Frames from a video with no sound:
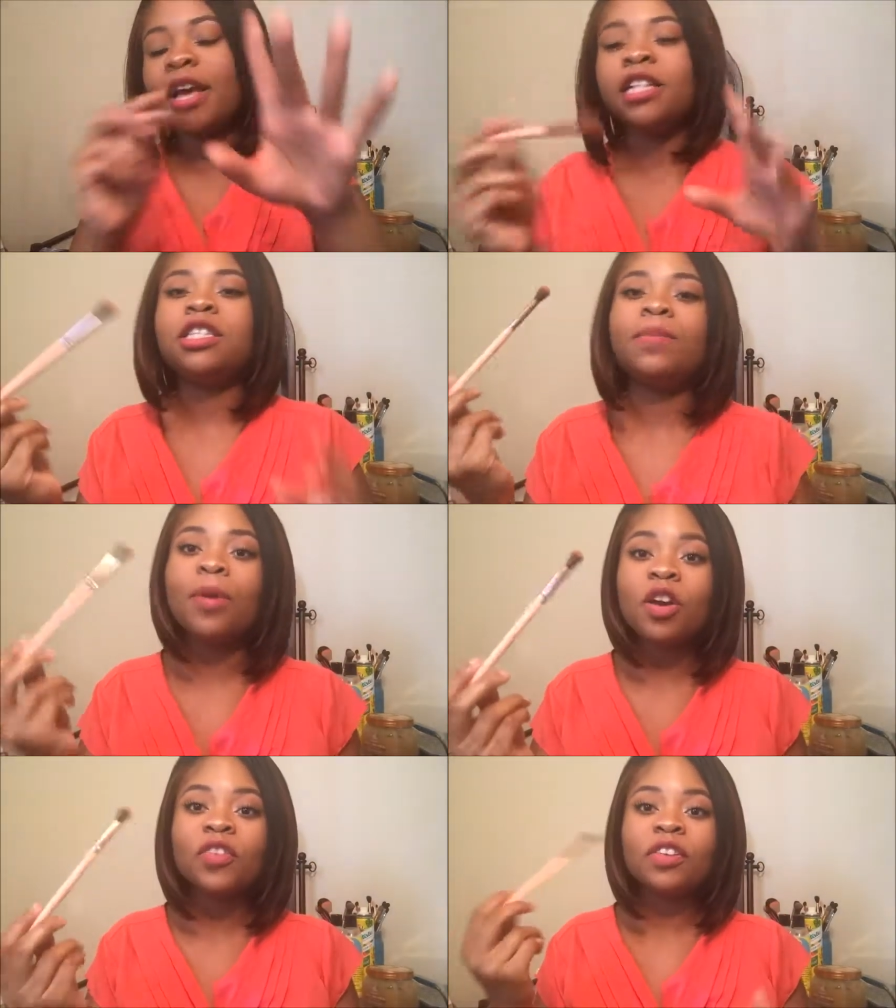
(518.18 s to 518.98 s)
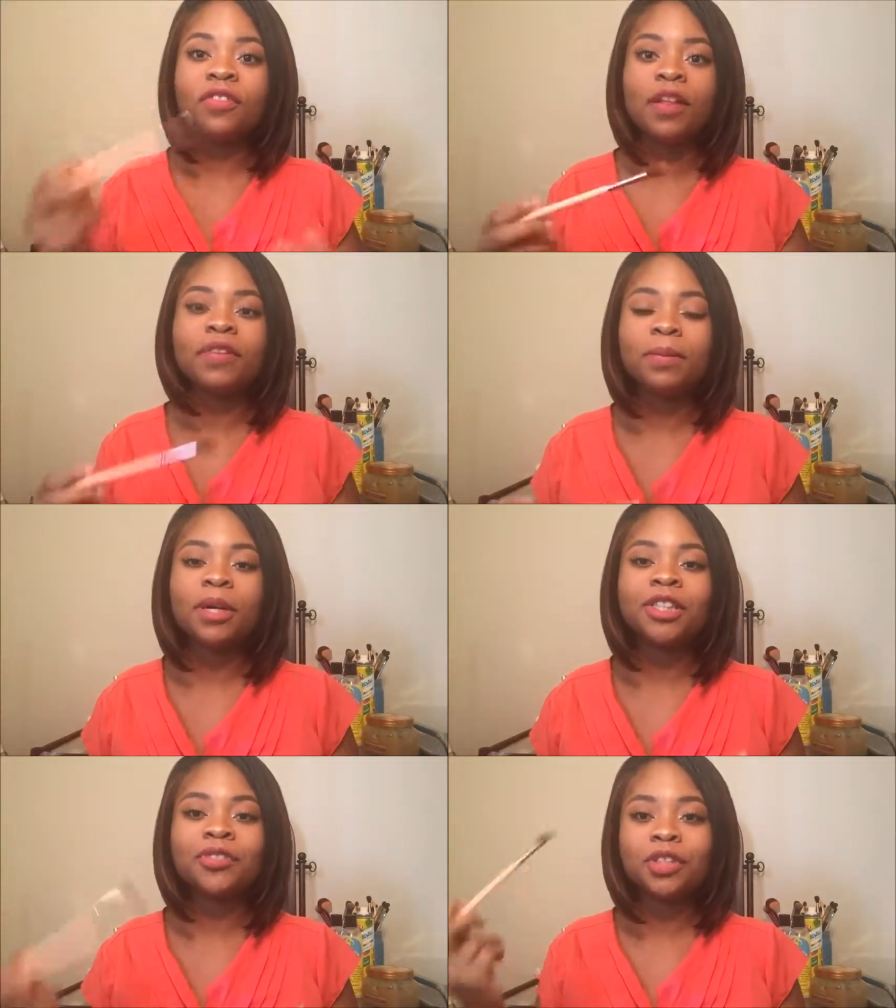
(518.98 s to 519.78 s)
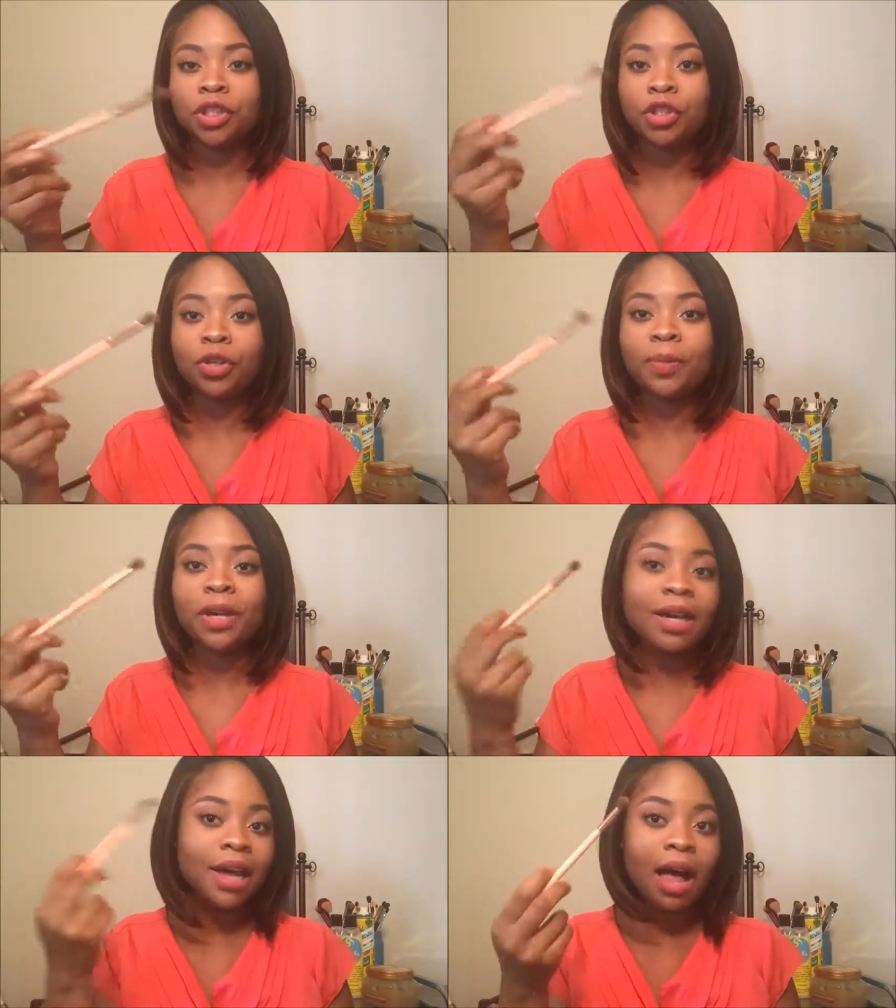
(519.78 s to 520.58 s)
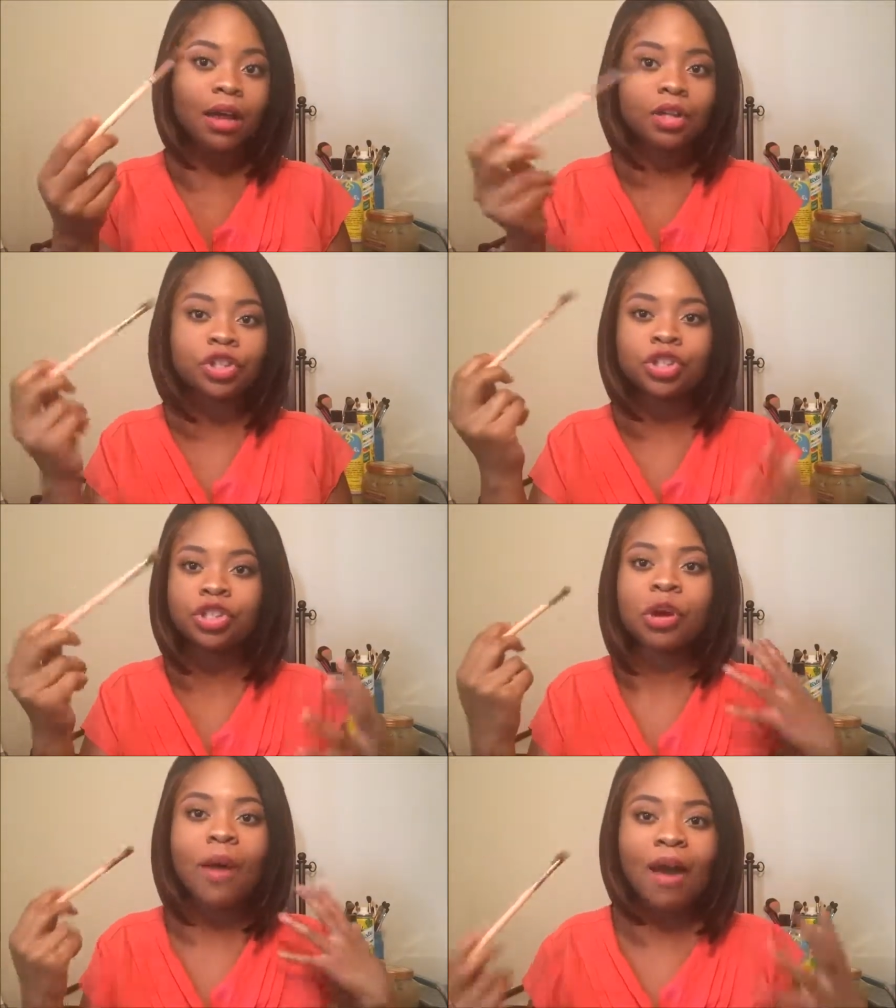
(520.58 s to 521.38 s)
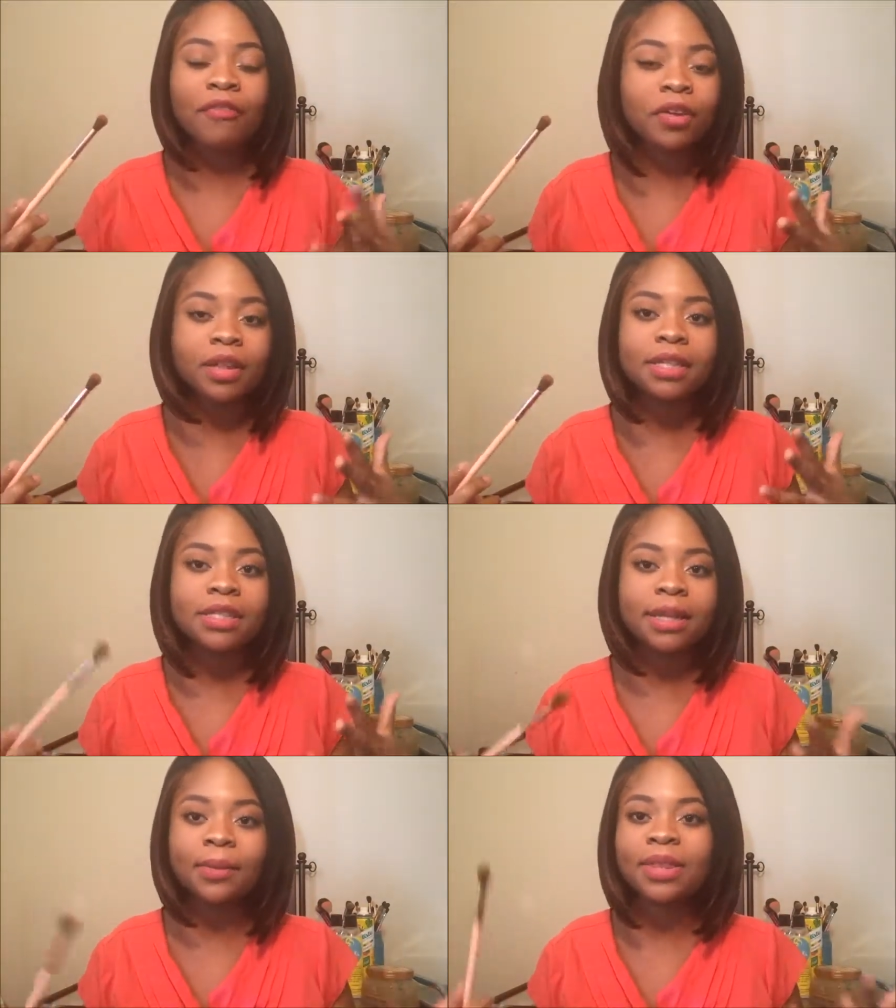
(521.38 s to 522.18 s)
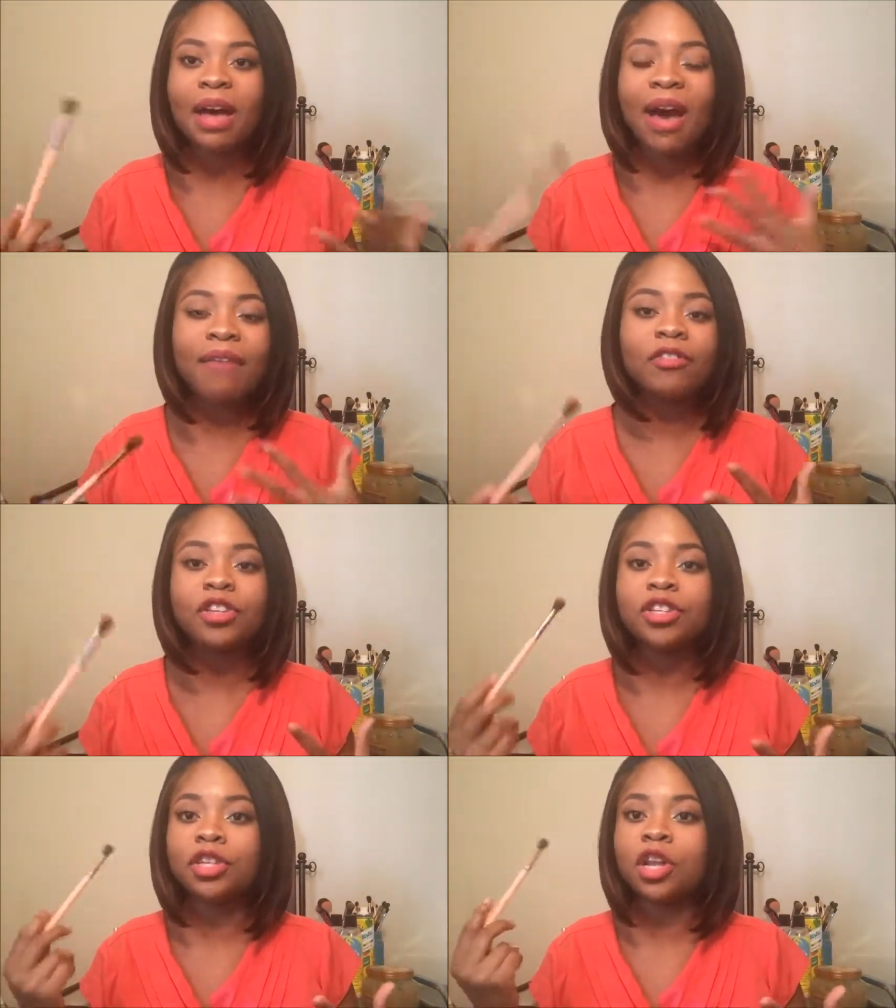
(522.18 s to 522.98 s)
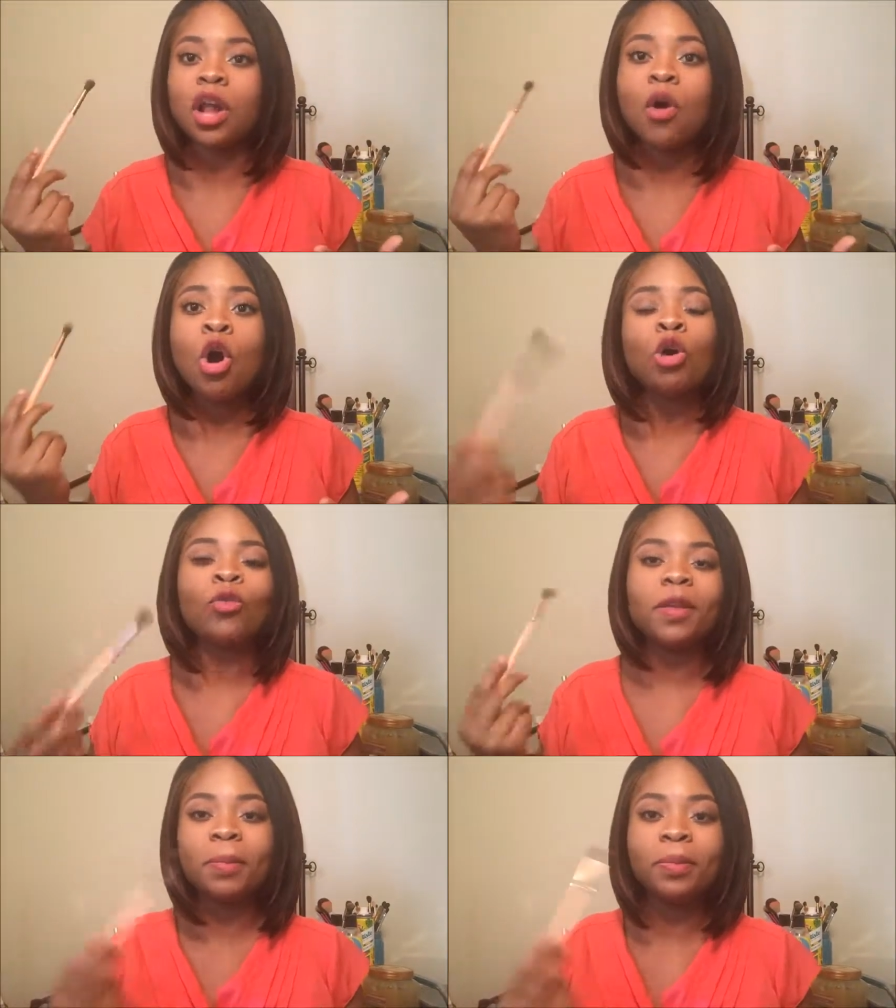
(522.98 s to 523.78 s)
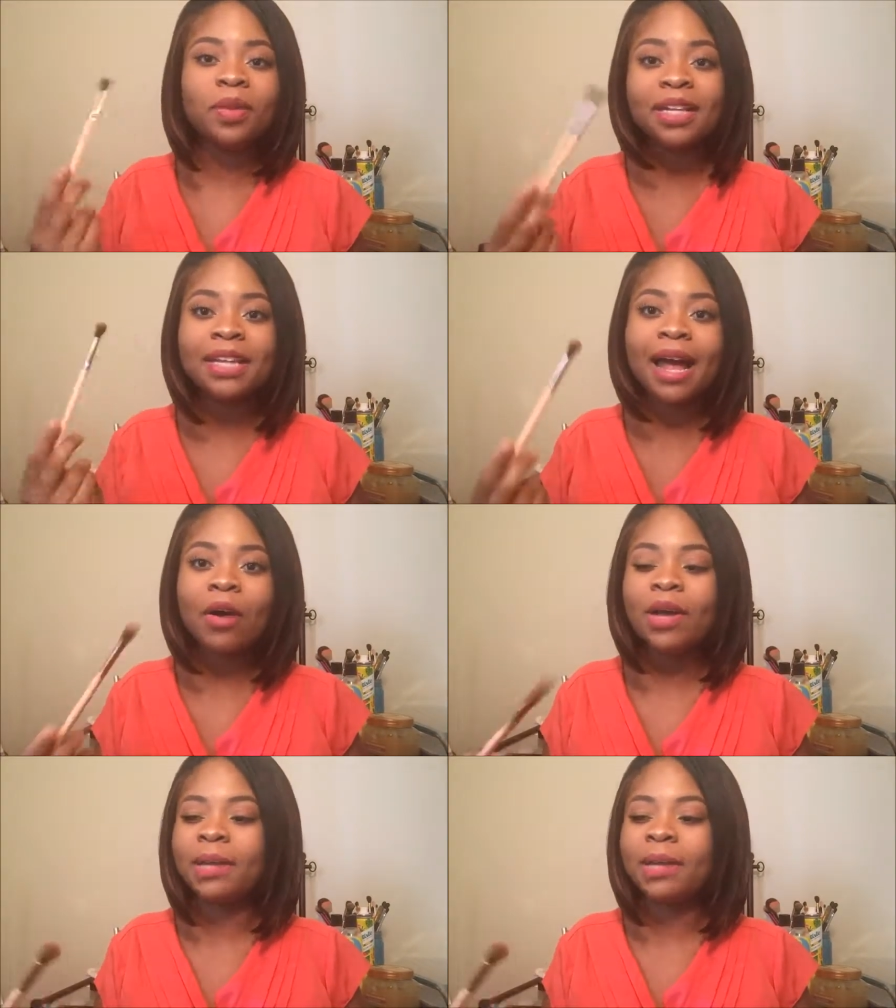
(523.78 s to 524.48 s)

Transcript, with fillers: it's the perfect fluffy brush for distributing colors just so effortlessly without having to, you know, really blend out.